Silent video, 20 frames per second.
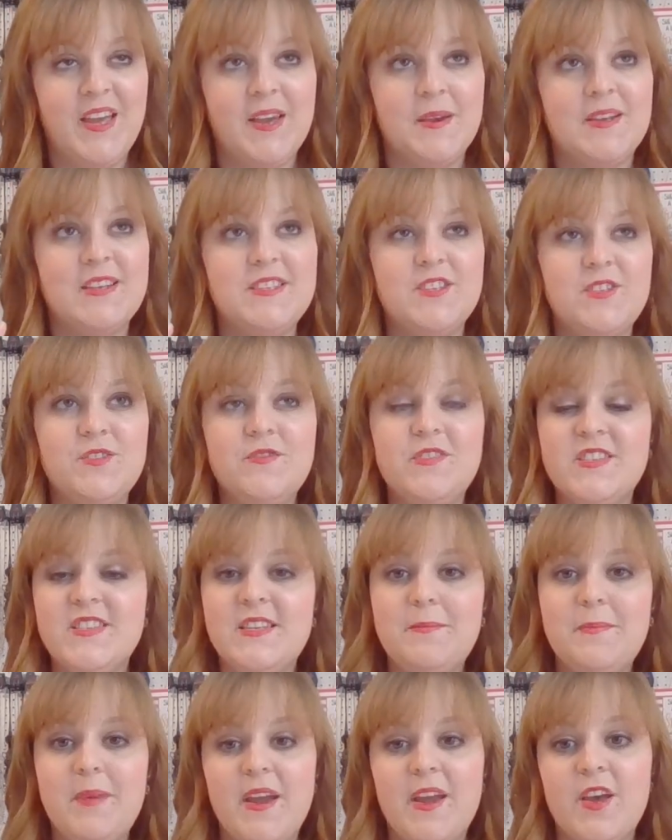Because you've
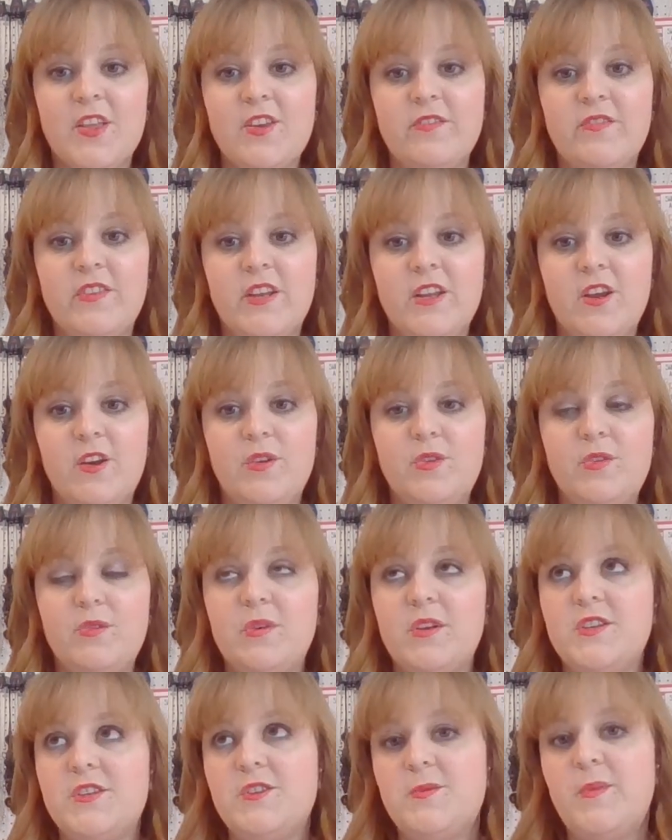seen my other video, you
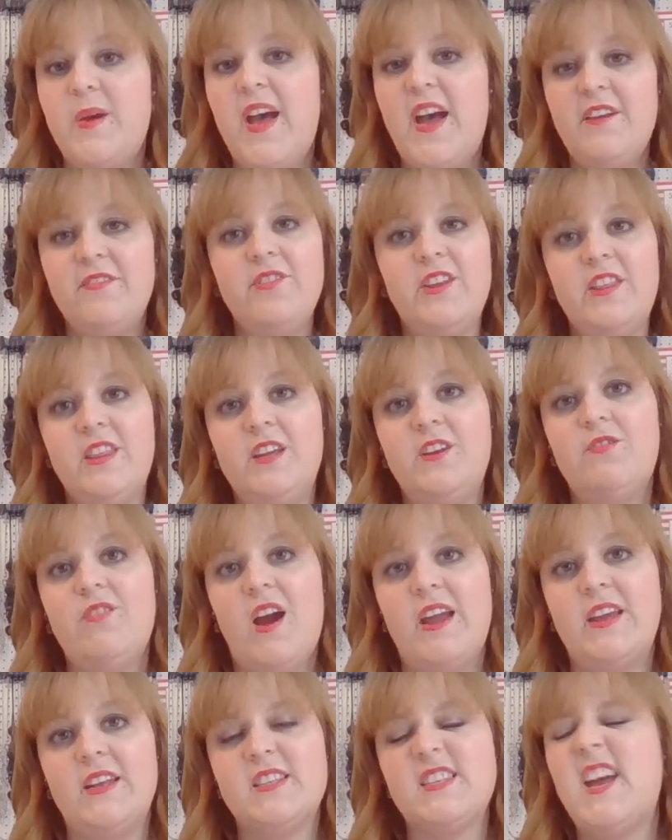can do everything
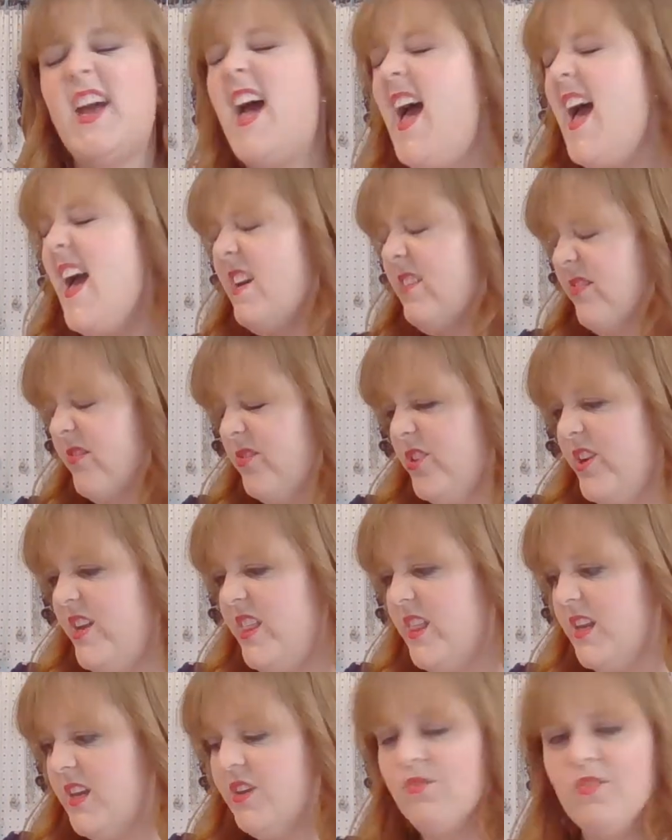right.
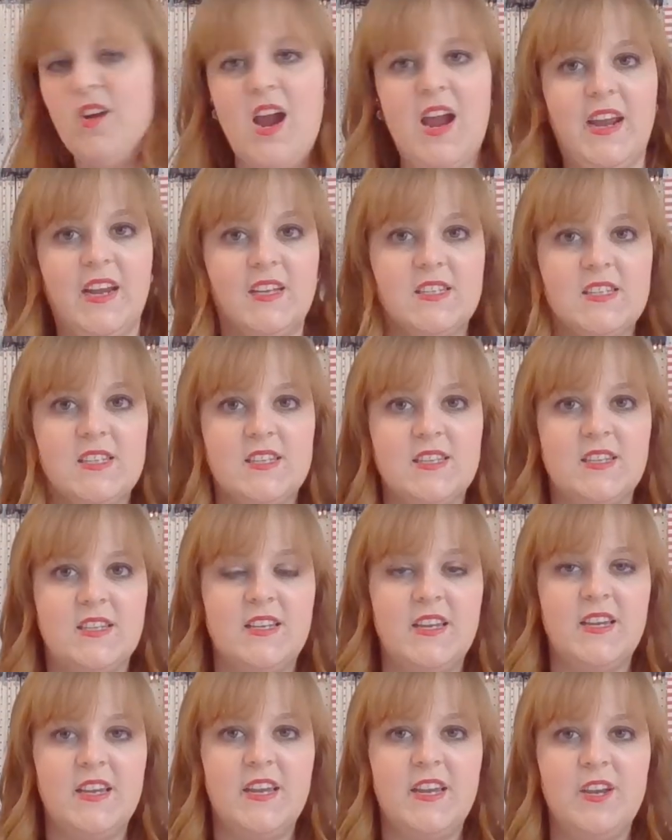Everything right.
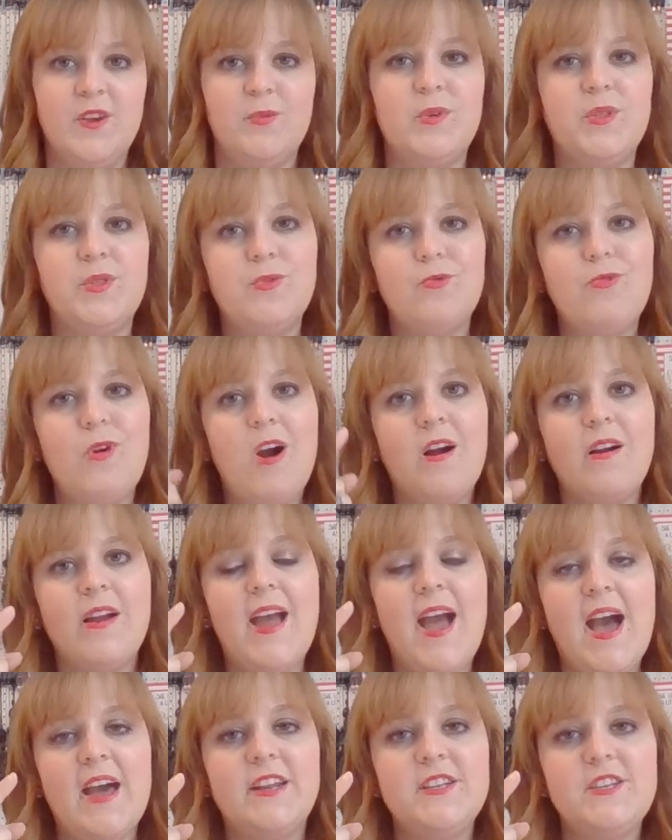With the wrong
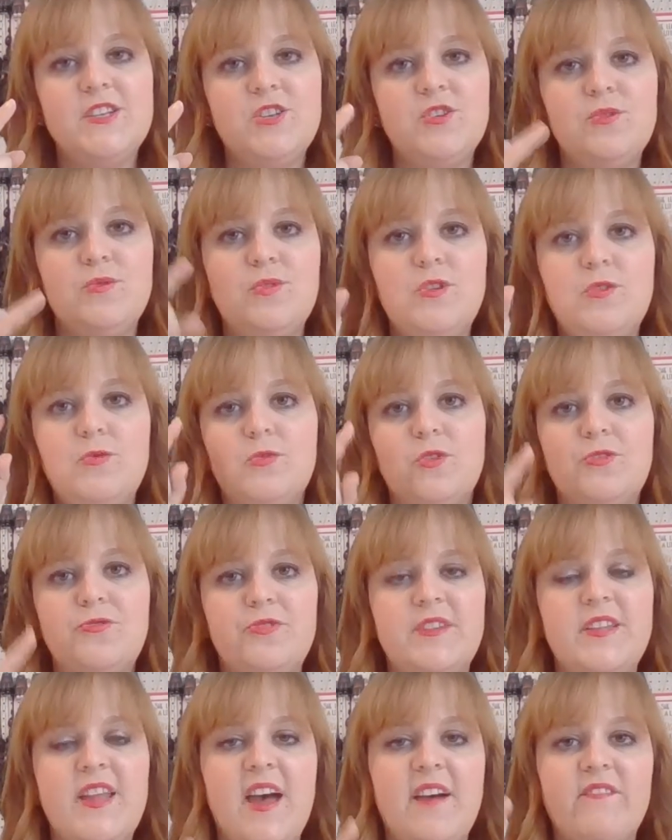attitude, you
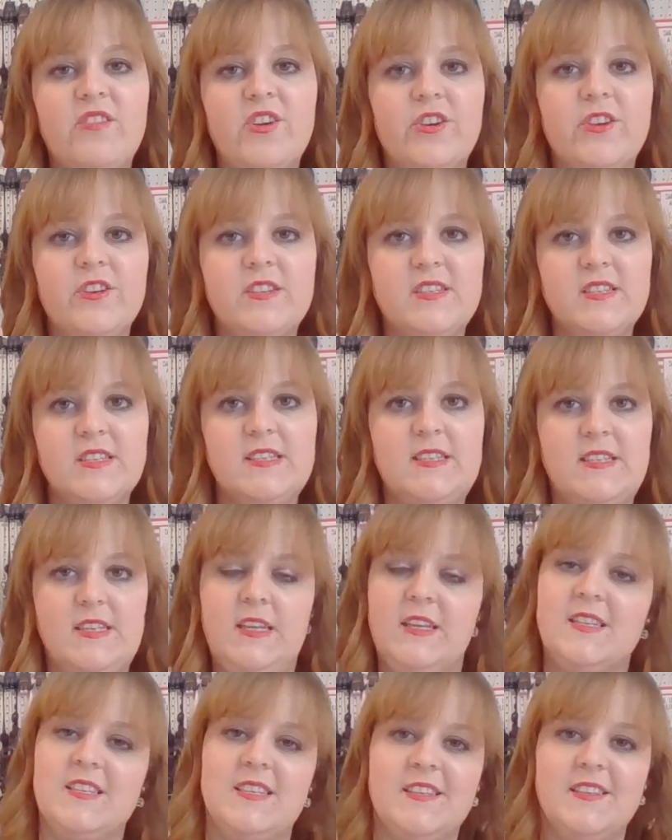will never
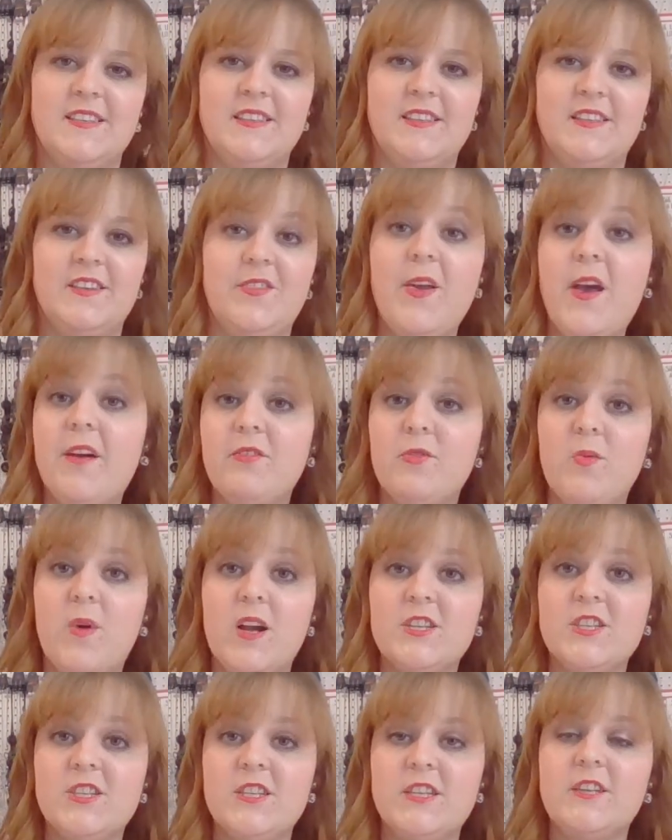succeed. If you haven't
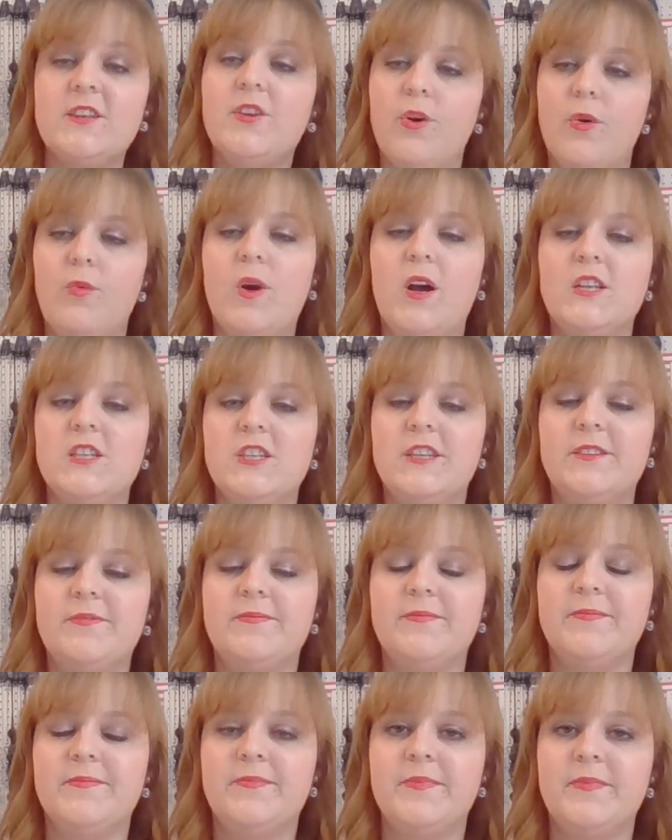watched it, go watch it.
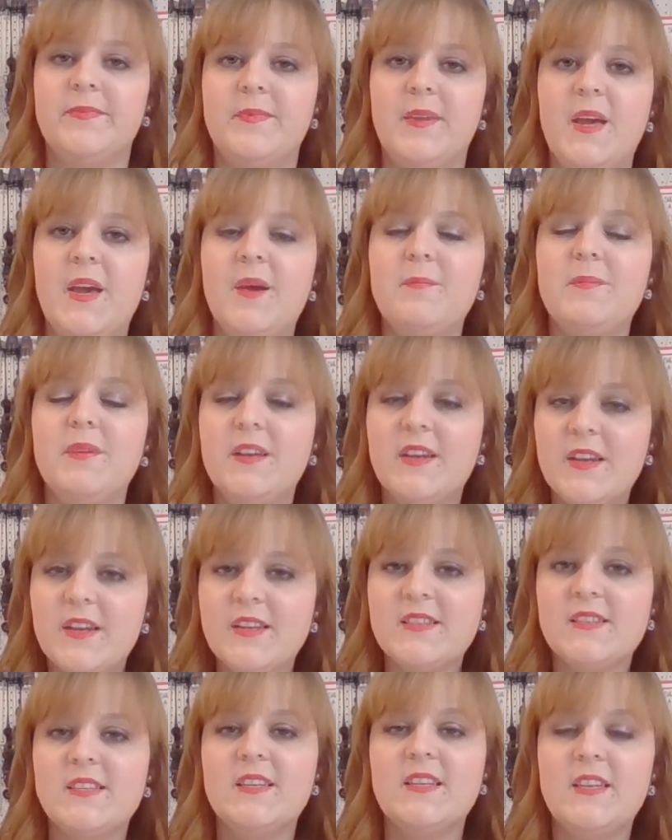
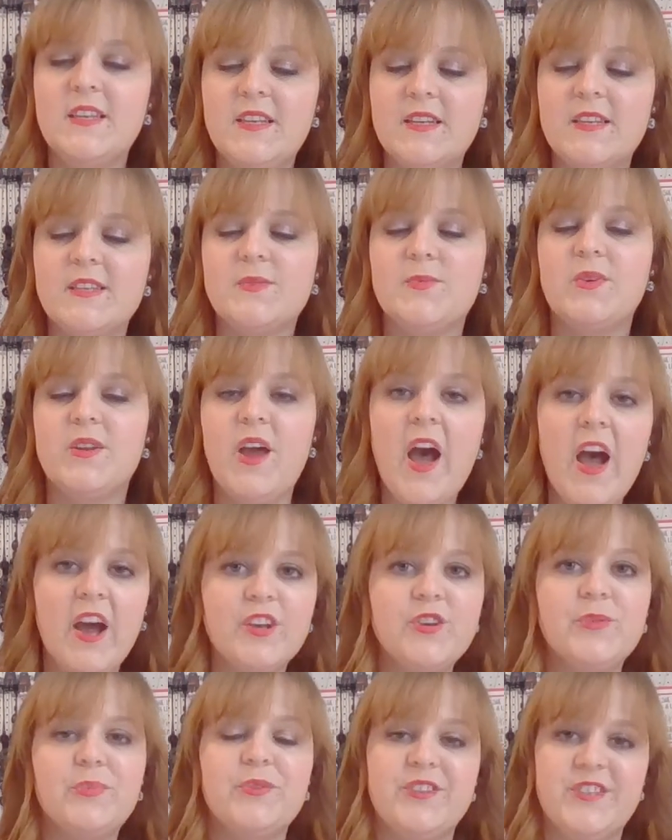Because it is
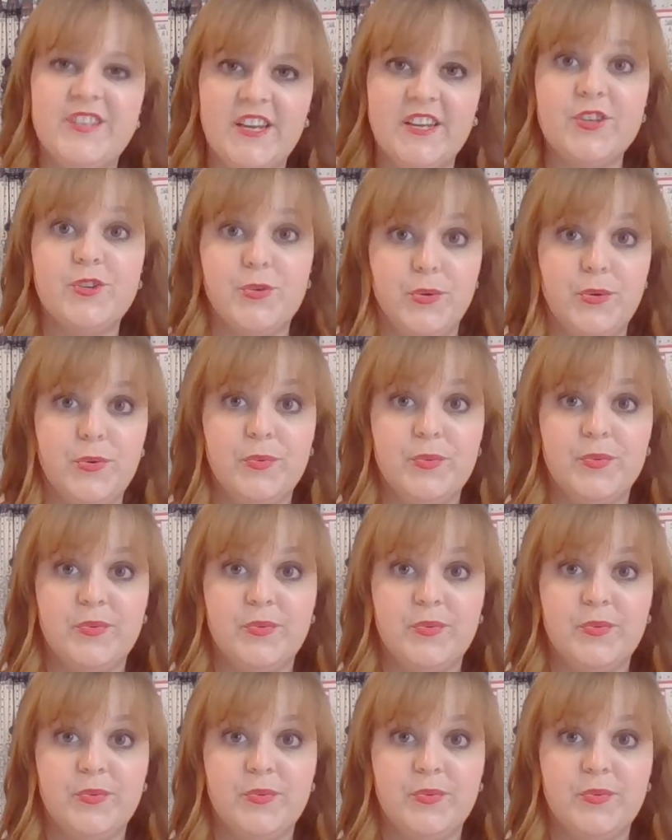100% true.